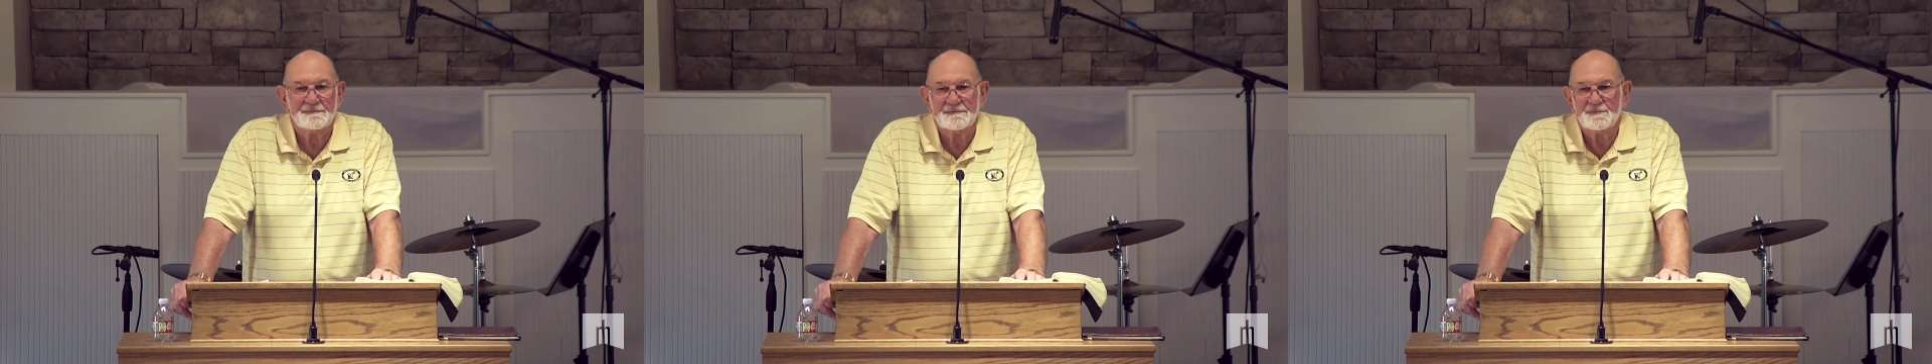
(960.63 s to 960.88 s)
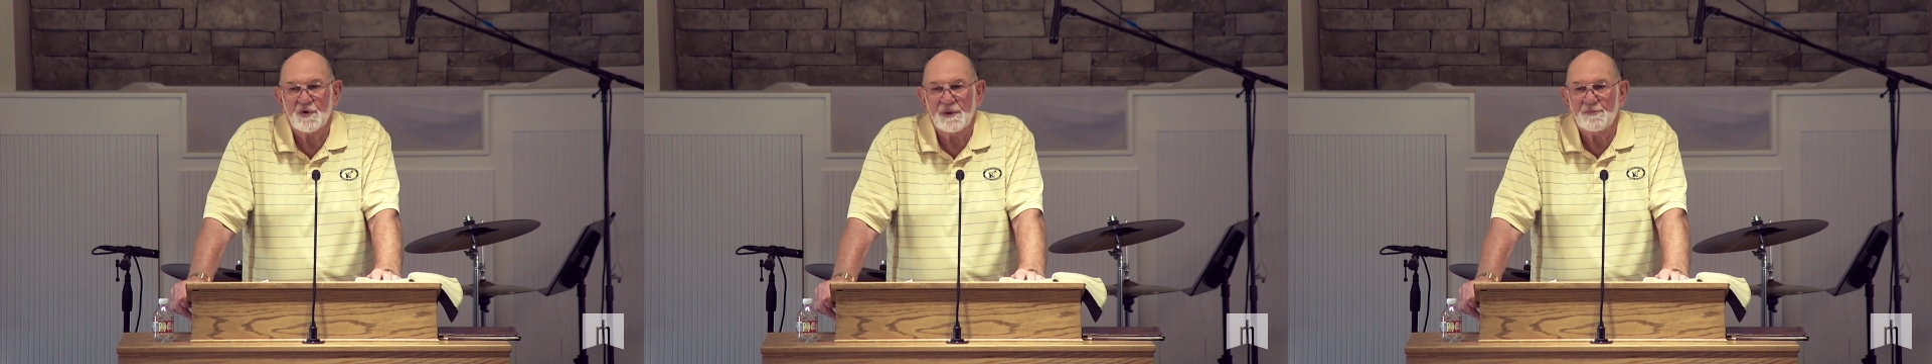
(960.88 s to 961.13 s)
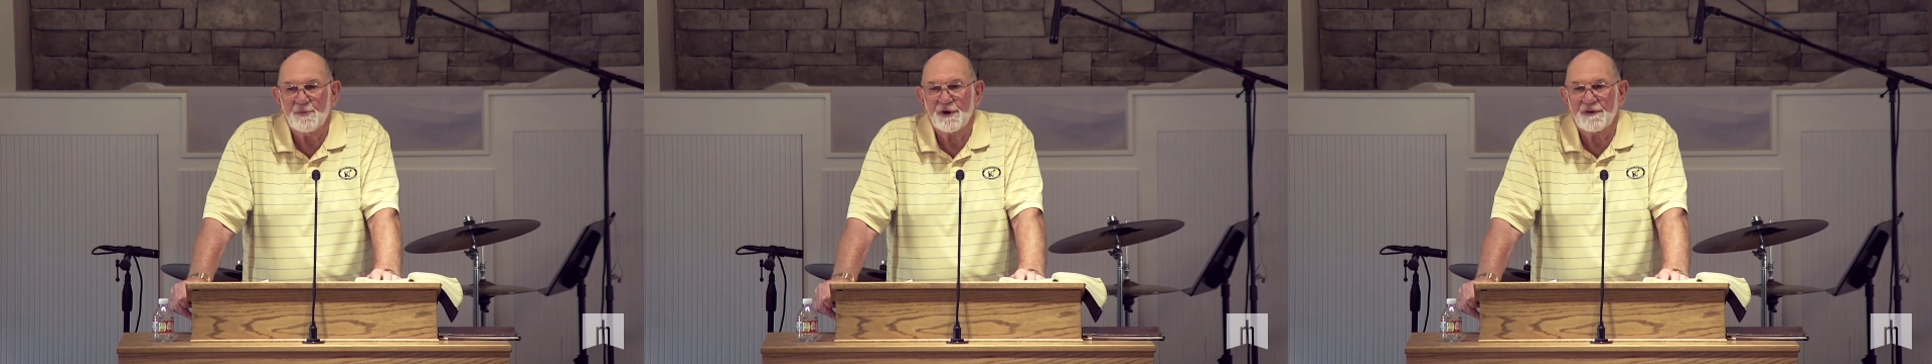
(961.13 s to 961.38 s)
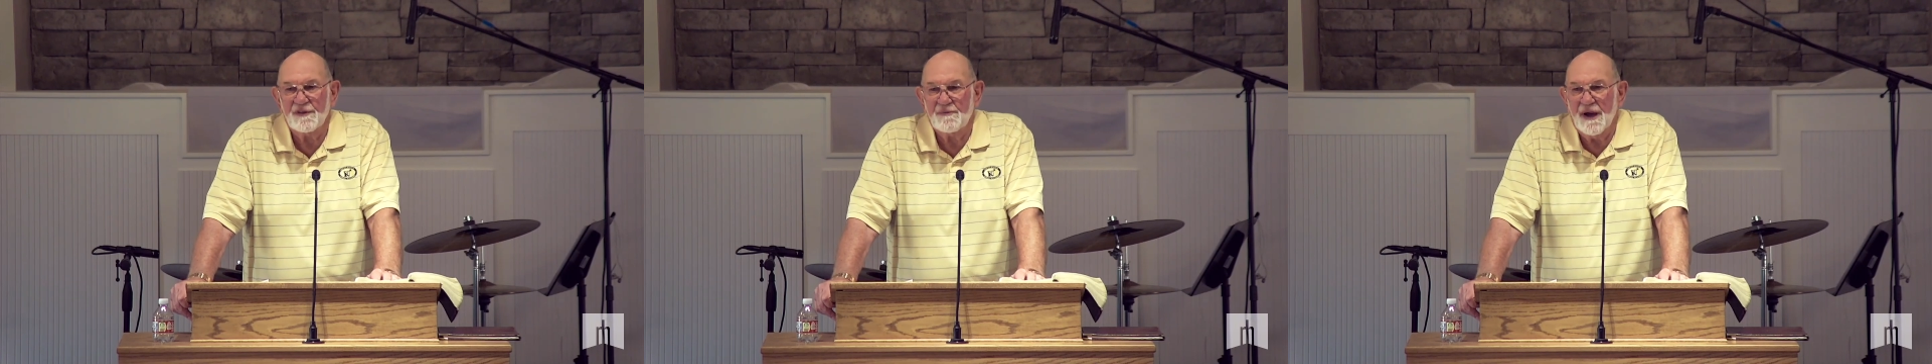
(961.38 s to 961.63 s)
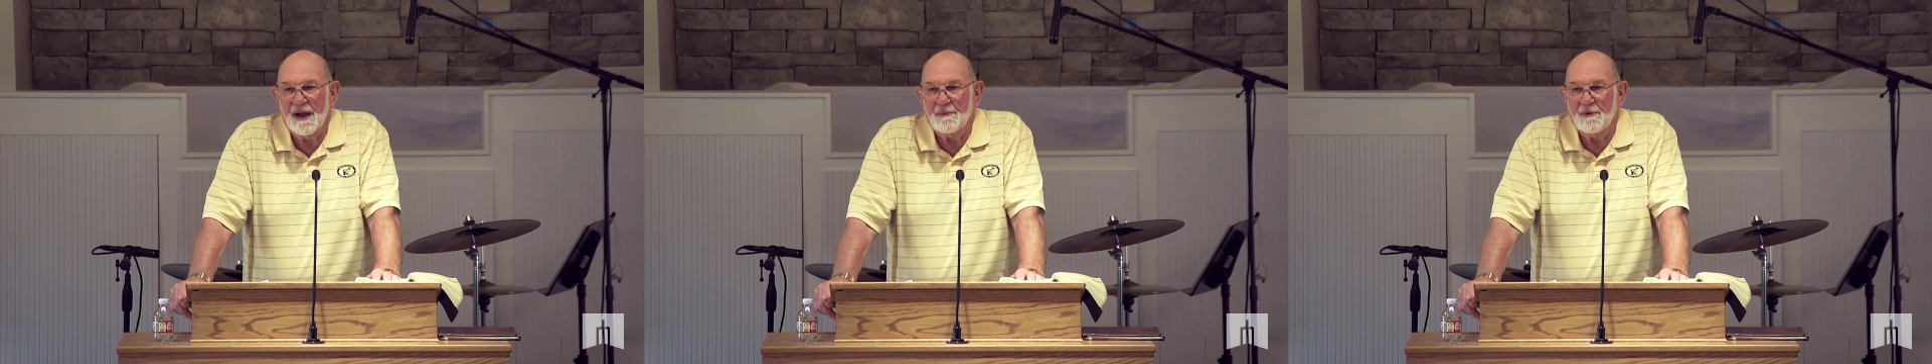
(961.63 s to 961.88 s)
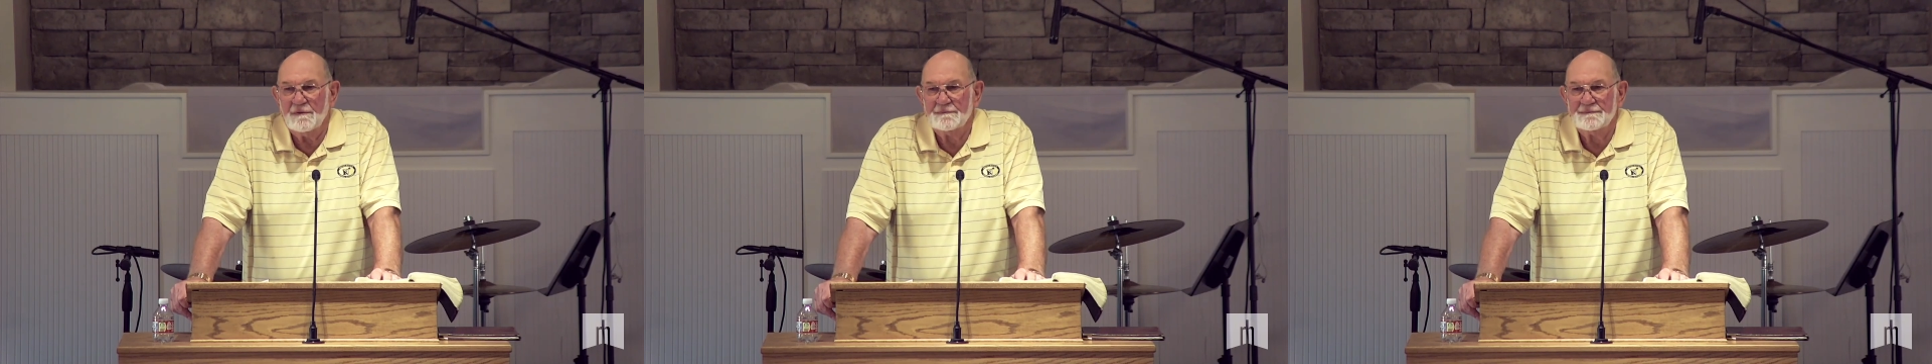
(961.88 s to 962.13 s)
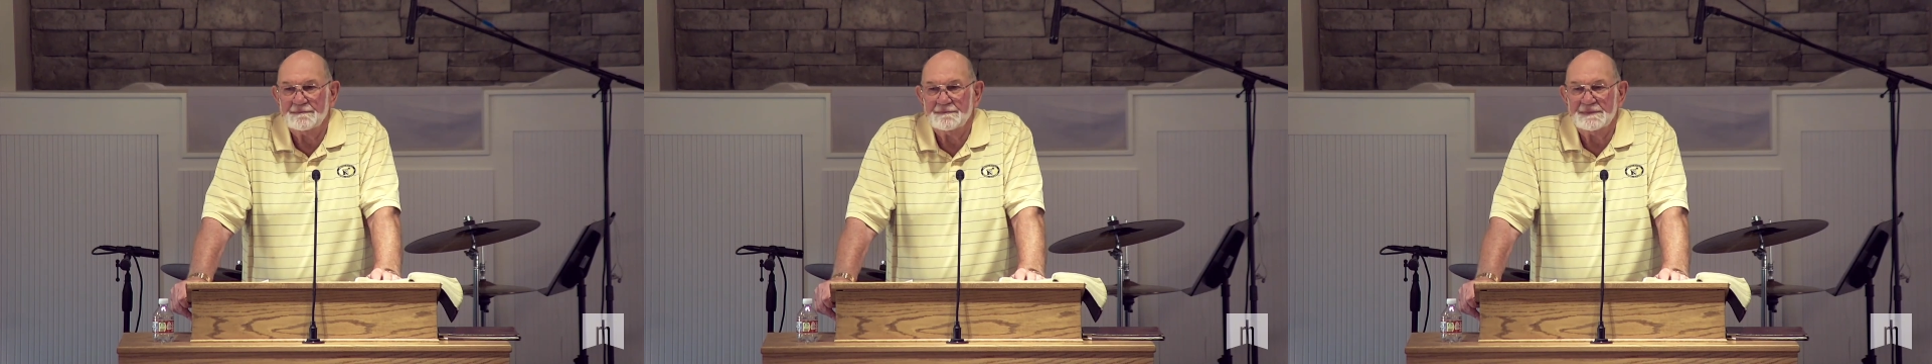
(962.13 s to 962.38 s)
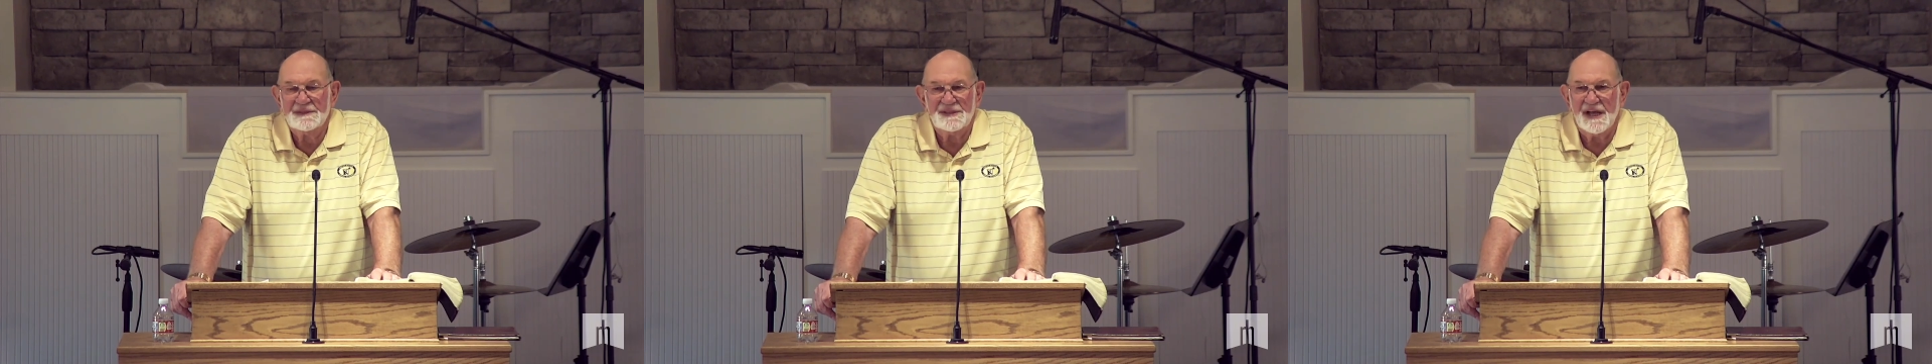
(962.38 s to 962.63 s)
one book of the Bible.
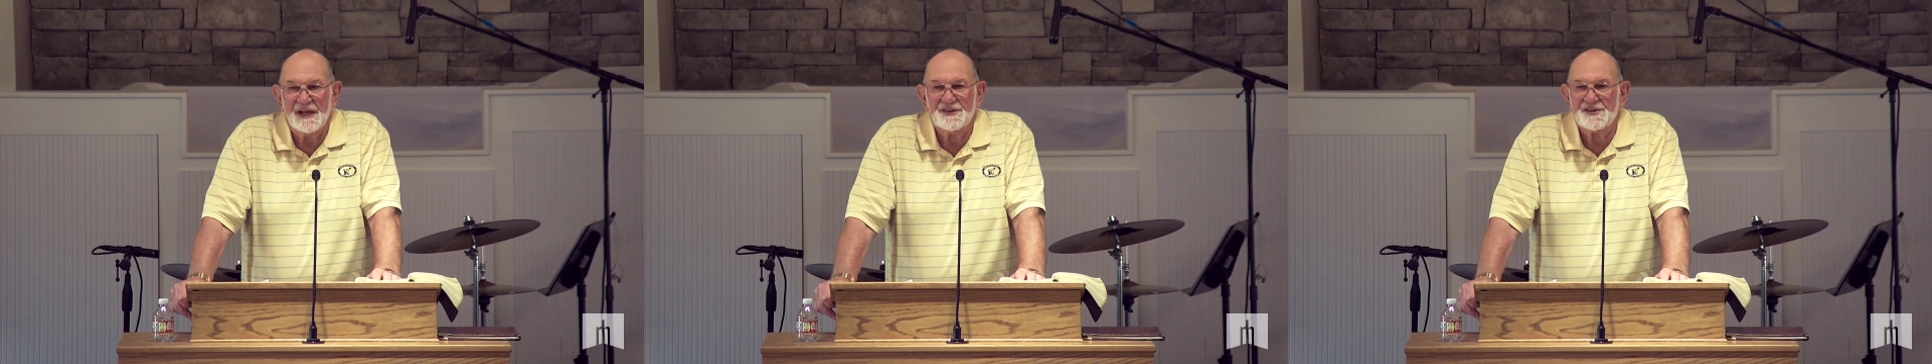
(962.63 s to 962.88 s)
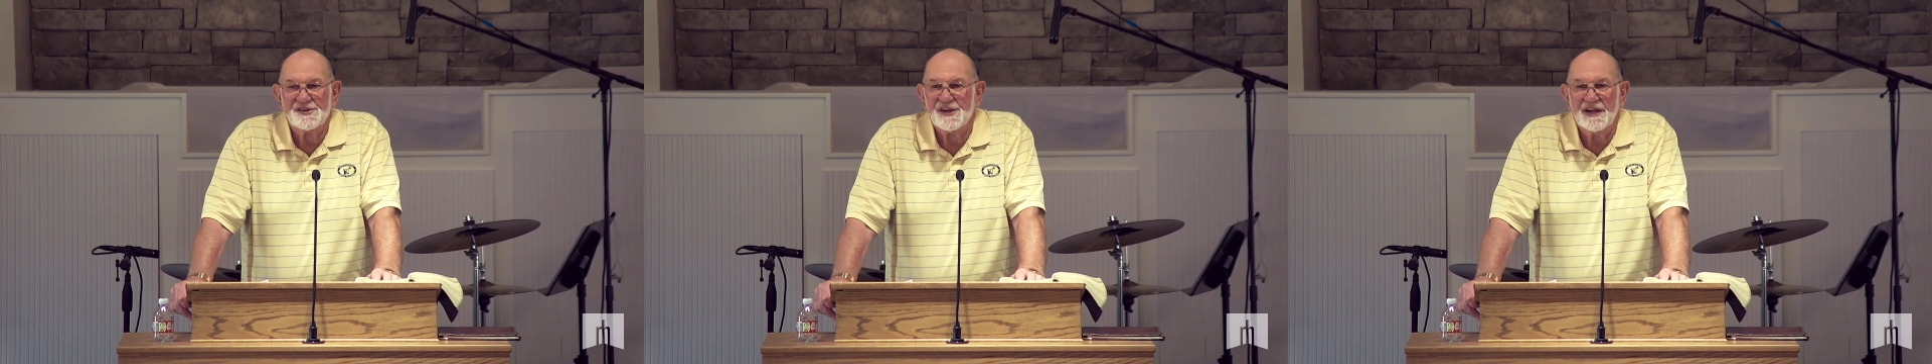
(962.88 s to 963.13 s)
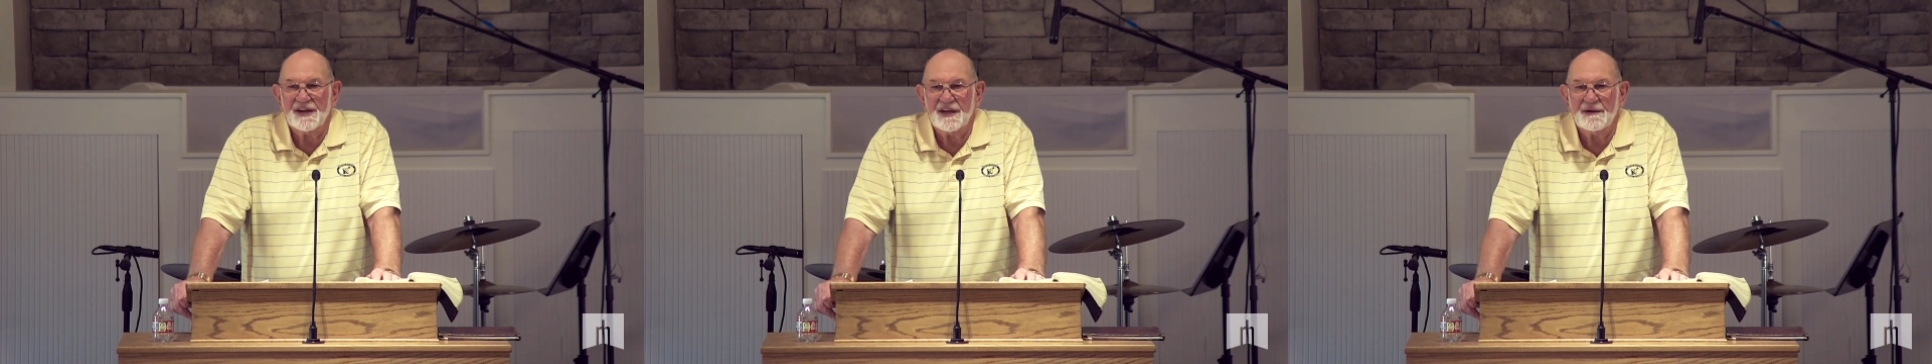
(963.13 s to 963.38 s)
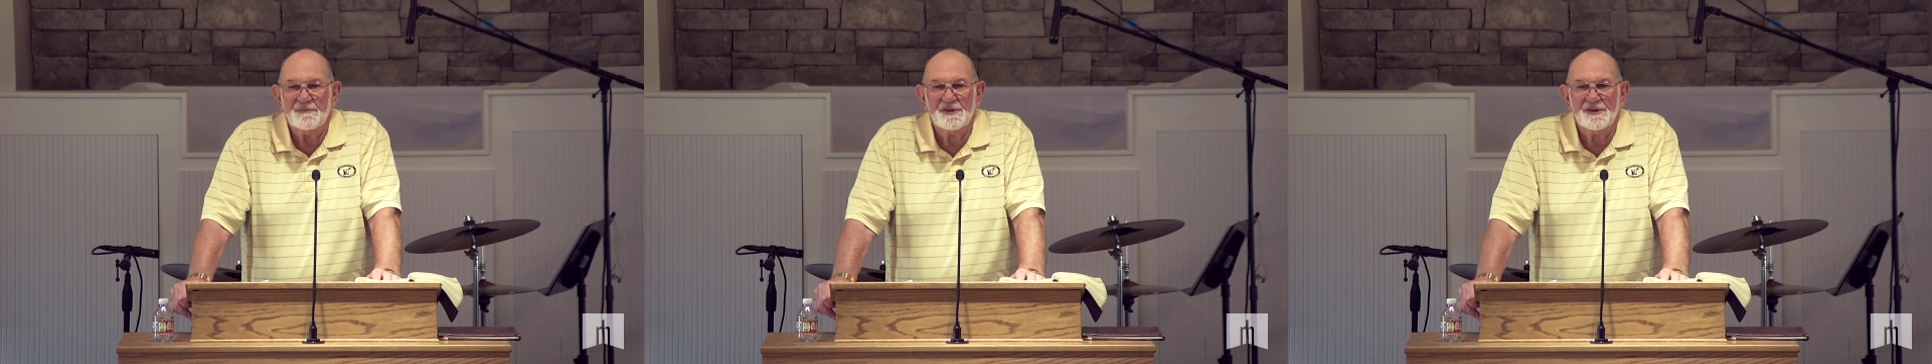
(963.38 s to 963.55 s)
Not to study it,